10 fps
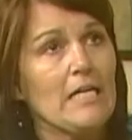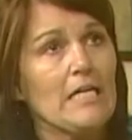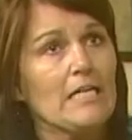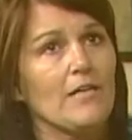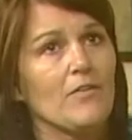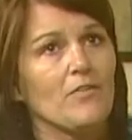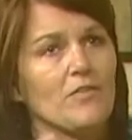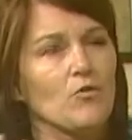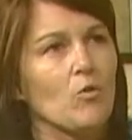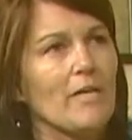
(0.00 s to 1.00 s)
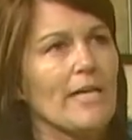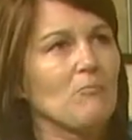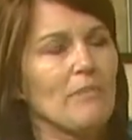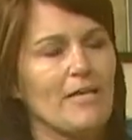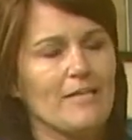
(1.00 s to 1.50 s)
eh, this whole
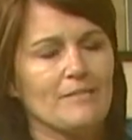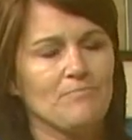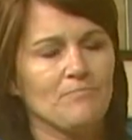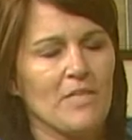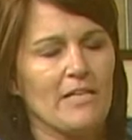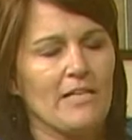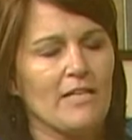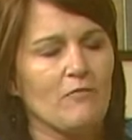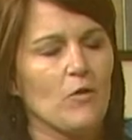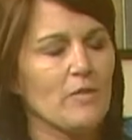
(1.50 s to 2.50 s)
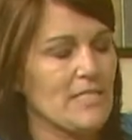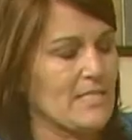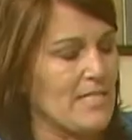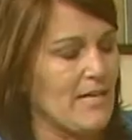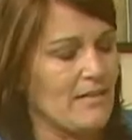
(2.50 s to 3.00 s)
campaign, it, it
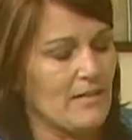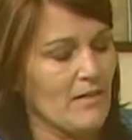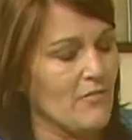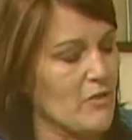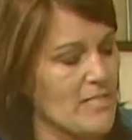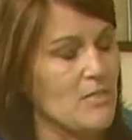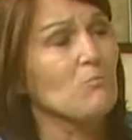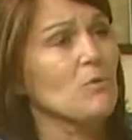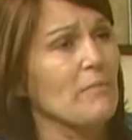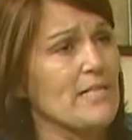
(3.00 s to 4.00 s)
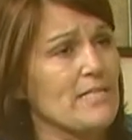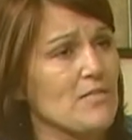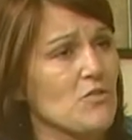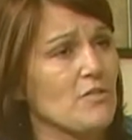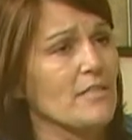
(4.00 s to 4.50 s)
focuses on a very simple
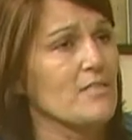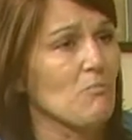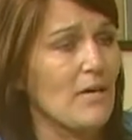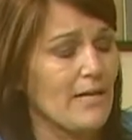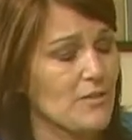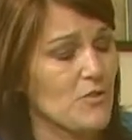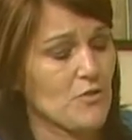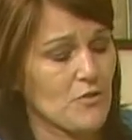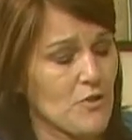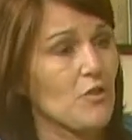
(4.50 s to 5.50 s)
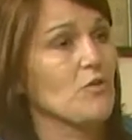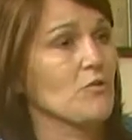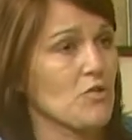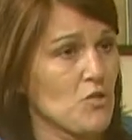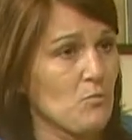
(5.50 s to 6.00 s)
message. It's monitor,
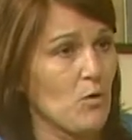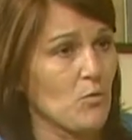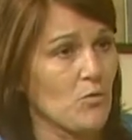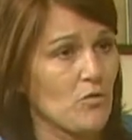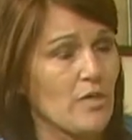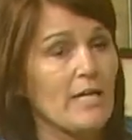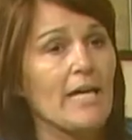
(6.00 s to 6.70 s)
secure, dispose.